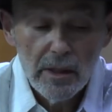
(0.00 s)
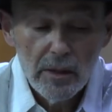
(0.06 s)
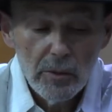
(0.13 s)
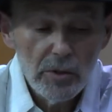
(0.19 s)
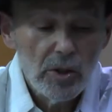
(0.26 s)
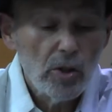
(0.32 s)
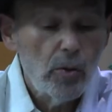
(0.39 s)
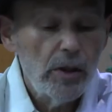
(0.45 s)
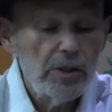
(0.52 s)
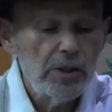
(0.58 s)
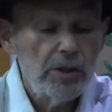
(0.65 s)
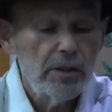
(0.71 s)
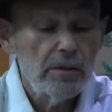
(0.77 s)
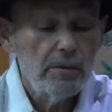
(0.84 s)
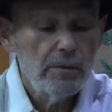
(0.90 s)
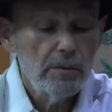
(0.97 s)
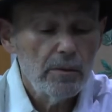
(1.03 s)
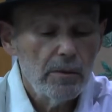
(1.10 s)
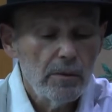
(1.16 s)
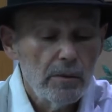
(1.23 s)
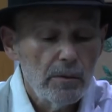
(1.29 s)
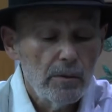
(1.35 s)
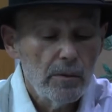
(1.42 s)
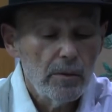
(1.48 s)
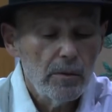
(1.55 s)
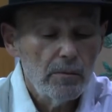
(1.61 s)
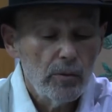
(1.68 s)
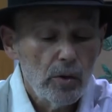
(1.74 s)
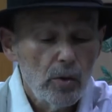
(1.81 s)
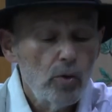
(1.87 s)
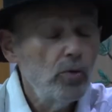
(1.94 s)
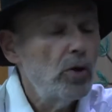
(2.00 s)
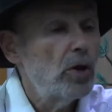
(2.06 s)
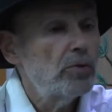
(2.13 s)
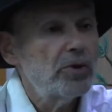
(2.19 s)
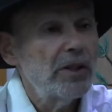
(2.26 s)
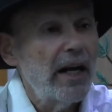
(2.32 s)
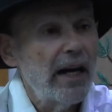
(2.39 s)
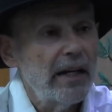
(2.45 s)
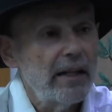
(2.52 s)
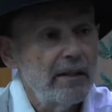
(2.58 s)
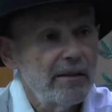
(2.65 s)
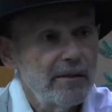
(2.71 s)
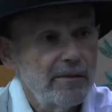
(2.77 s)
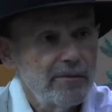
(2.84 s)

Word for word: with the question, who knows nine?